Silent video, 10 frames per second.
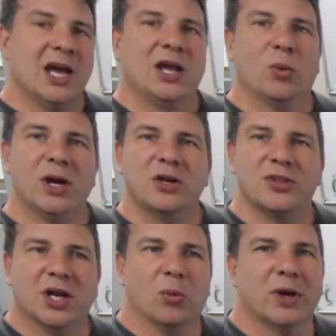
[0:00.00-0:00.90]
And while you're
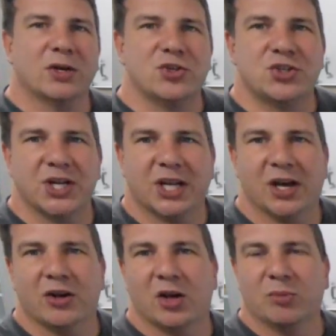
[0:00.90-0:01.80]
there, why don't you check
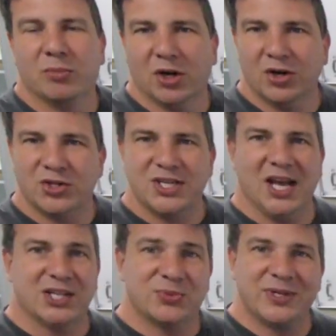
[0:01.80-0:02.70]
out our merch?
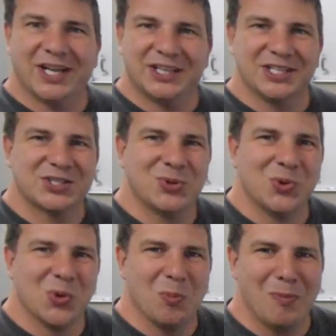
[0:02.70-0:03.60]
Yes, we got this
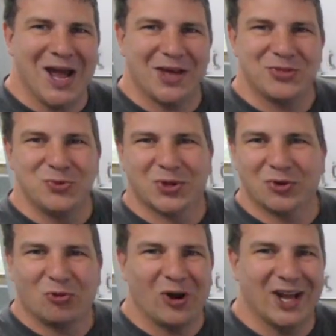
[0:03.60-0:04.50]
cool Math You
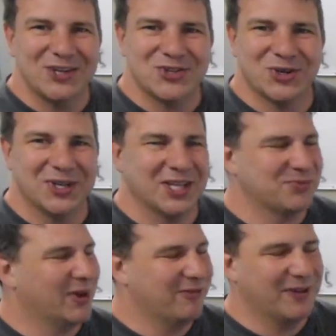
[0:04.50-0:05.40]
Can Ride shirt.
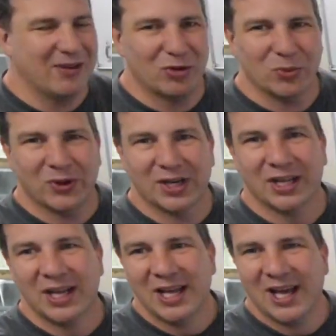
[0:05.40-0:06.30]
That's my favorite one.
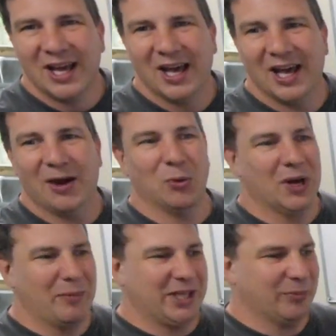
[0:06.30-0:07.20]
When
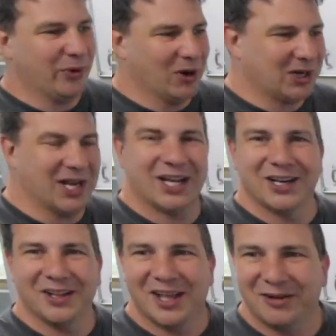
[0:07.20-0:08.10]
I'm at the park, I get
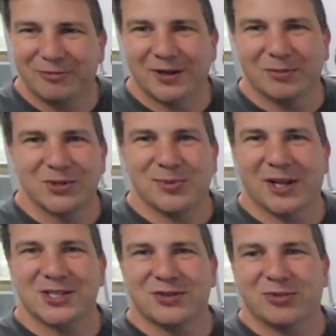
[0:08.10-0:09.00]
a lot of
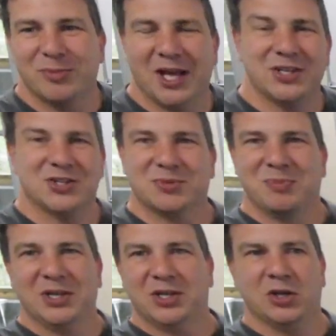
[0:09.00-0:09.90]
responses from that, just
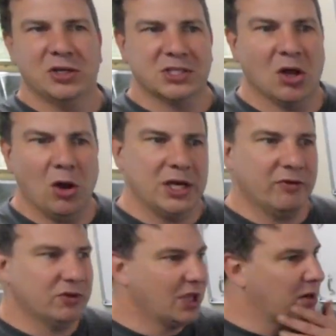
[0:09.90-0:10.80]
being curious. Oh, I
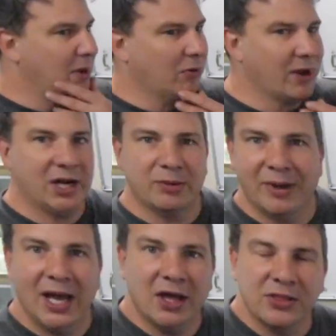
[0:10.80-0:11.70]
never thought about riding
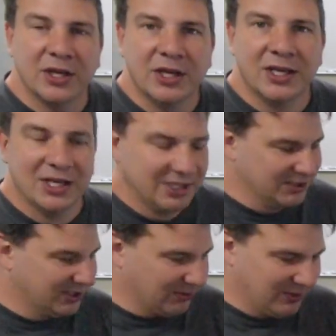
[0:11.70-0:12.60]
math.
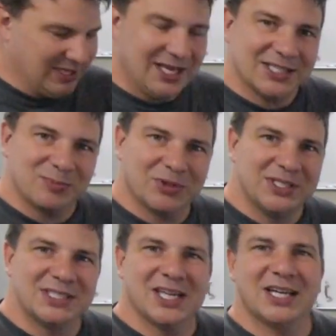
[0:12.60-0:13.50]
So yes,
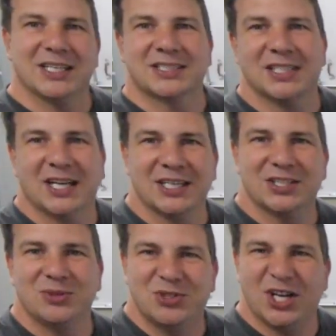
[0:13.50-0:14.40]
please take a second
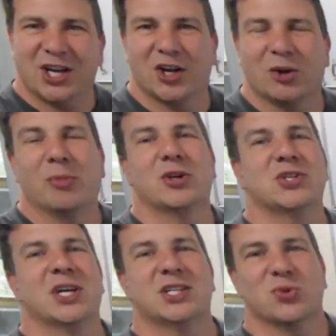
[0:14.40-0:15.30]
to check out our
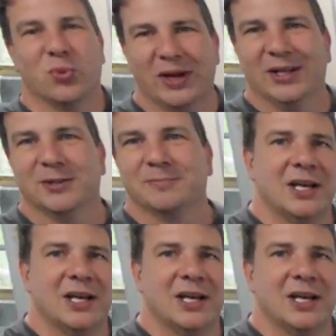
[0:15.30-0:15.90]
merch as well.